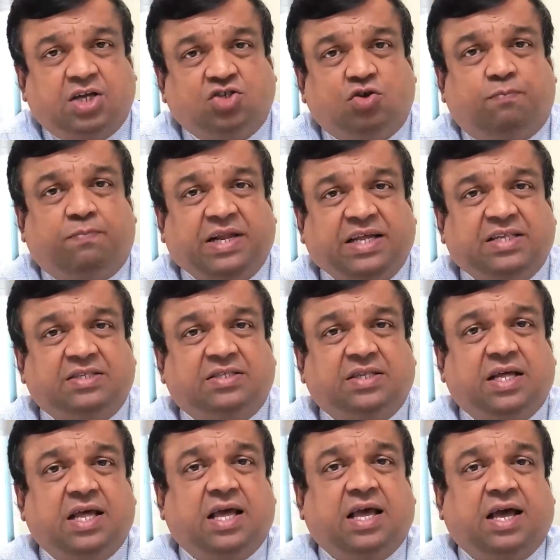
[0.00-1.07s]
So
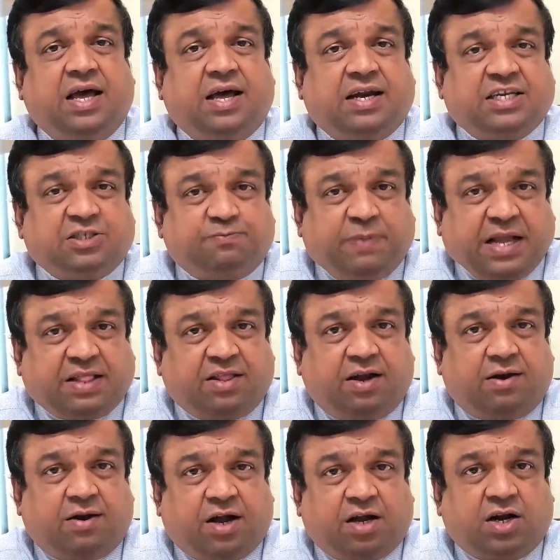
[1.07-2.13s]
please uh, respect the
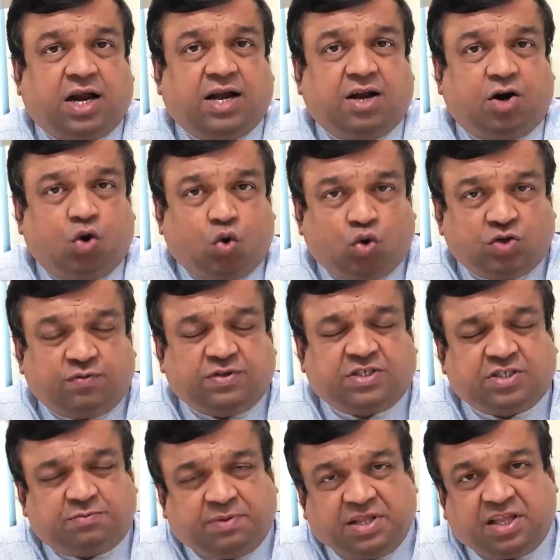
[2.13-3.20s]
drug and the dose
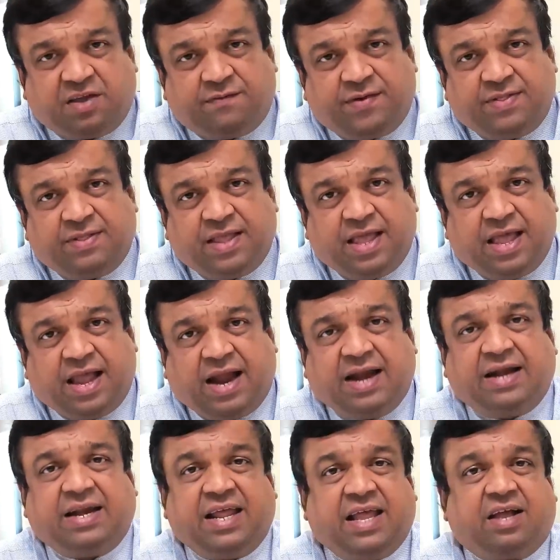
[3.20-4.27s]
which has been given
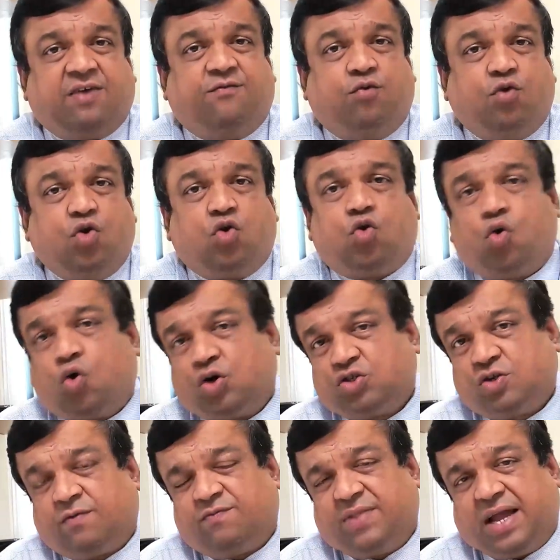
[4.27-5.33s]
and take a full
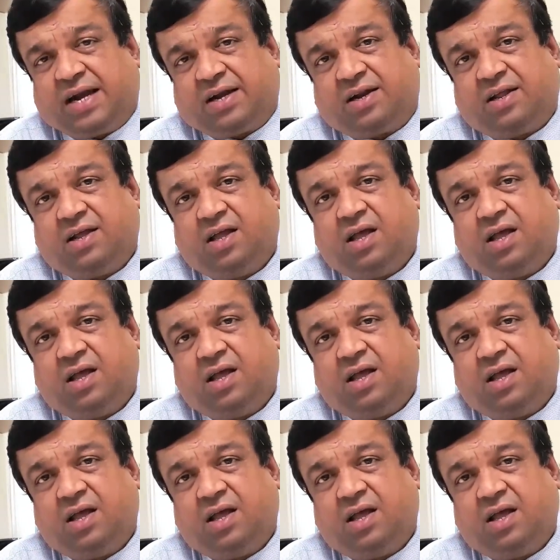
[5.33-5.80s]
course of that.